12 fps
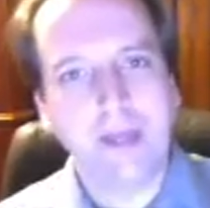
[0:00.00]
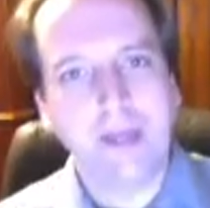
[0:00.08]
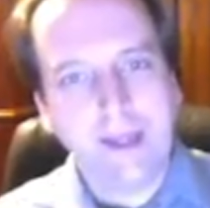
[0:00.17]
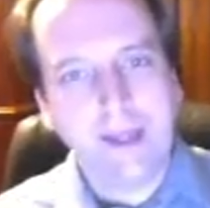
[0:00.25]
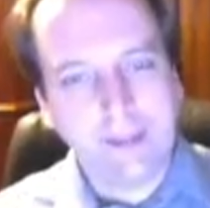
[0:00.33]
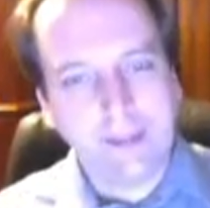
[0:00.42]

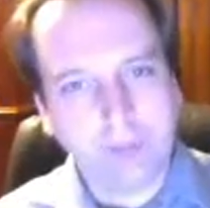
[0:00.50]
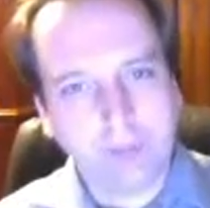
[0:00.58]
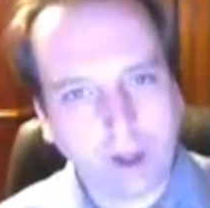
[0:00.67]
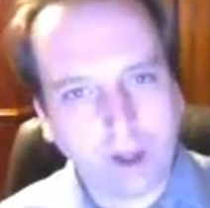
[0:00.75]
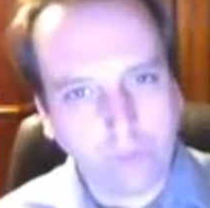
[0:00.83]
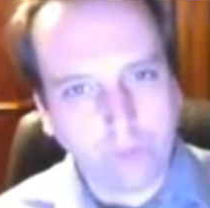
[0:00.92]
if God
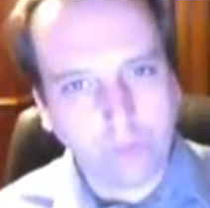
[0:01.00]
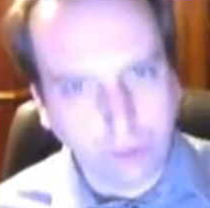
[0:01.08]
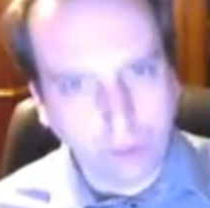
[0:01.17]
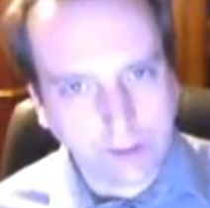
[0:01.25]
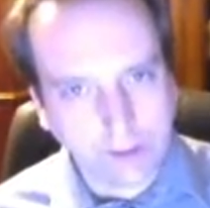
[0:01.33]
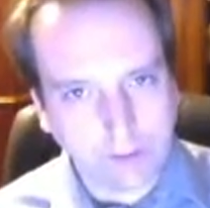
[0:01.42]
really
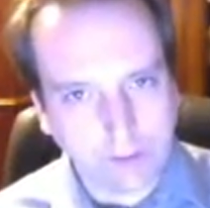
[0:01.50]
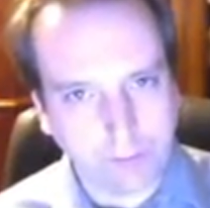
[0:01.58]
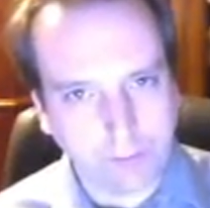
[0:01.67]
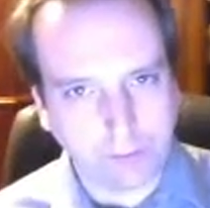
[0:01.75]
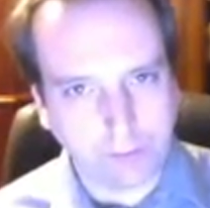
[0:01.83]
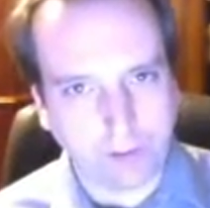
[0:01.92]
did speak to
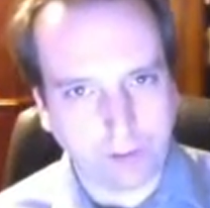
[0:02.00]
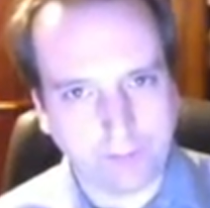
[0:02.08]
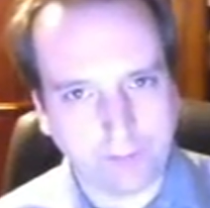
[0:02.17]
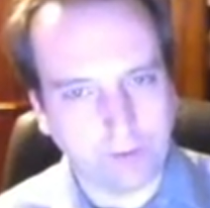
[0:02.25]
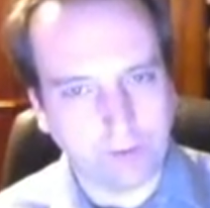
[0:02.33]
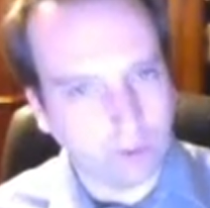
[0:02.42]
prophets
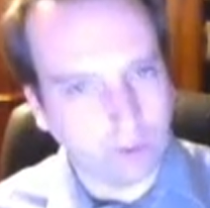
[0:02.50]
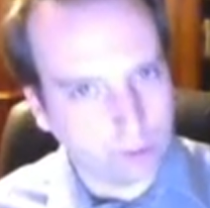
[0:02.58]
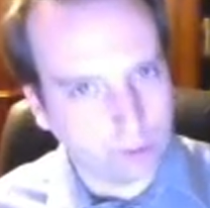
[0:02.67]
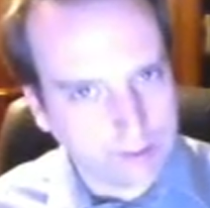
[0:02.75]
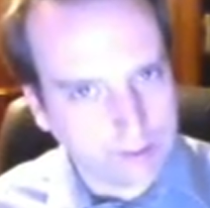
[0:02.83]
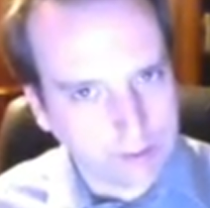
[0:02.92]
and
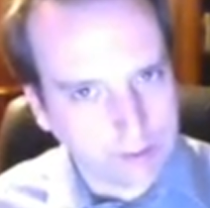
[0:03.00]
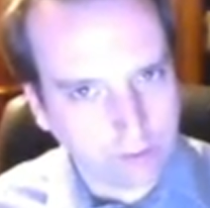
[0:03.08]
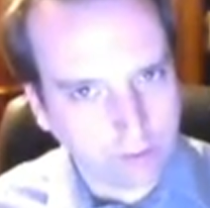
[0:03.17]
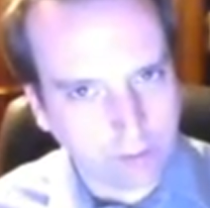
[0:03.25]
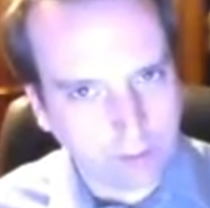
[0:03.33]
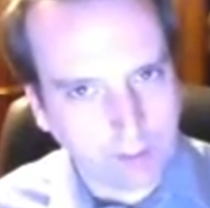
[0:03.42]
related to them
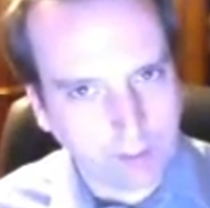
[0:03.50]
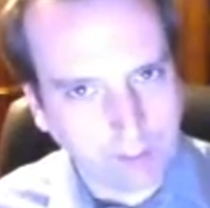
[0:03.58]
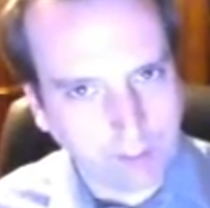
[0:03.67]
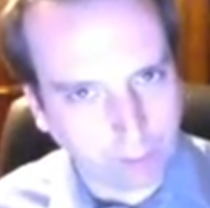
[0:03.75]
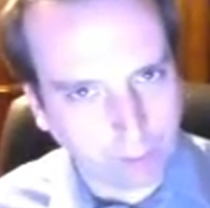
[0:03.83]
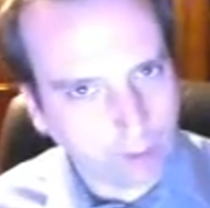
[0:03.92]
a
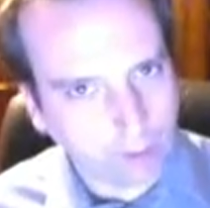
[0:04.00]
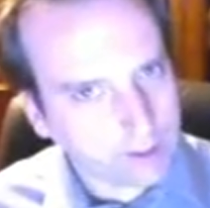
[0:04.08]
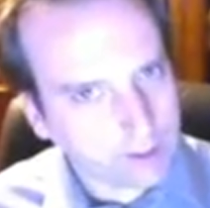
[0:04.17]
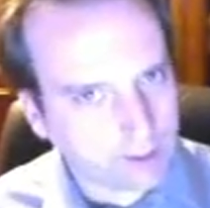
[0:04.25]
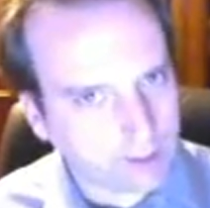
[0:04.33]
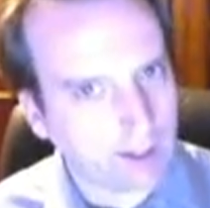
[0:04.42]
poetic
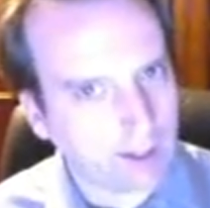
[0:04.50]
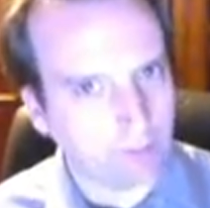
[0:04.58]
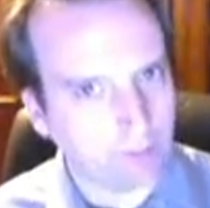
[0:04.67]
account